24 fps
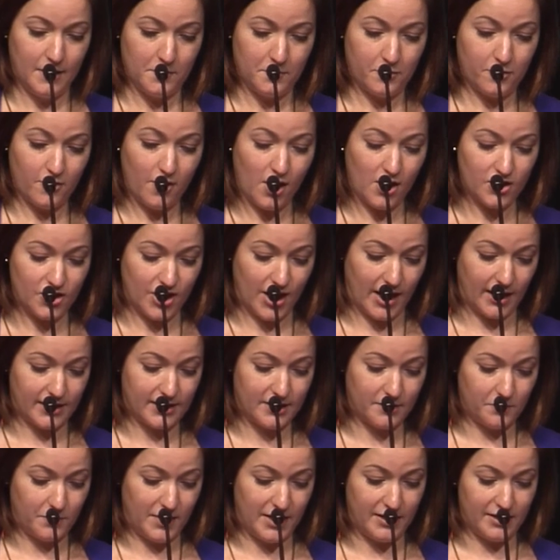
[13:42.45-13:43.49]

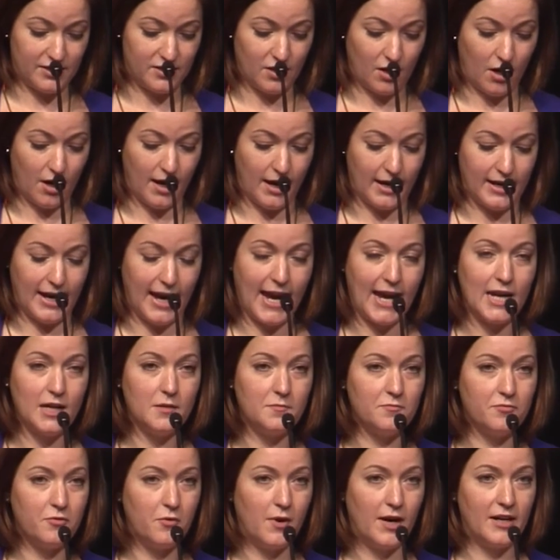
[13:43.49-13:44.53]
project, we saw an
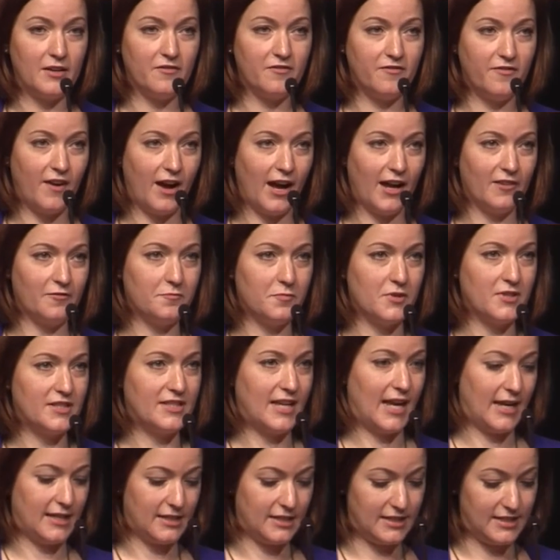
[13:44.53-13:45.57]

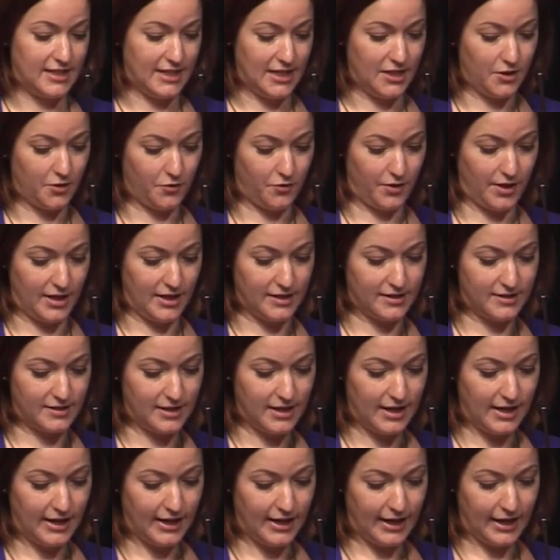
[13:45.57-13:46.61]
8.5% decrease
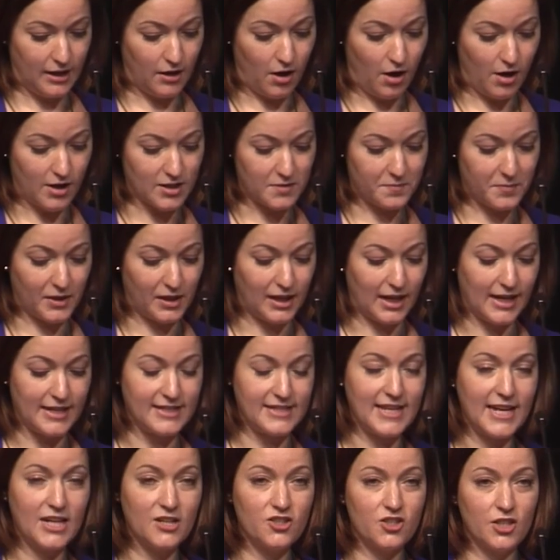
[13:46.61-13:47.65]
in
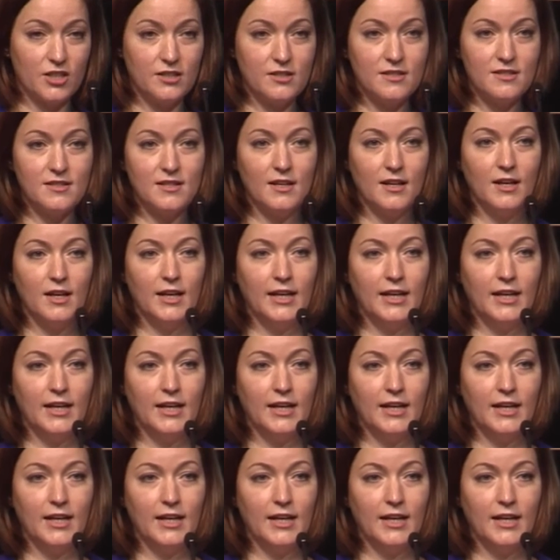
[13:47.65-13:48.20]
hospitalizations.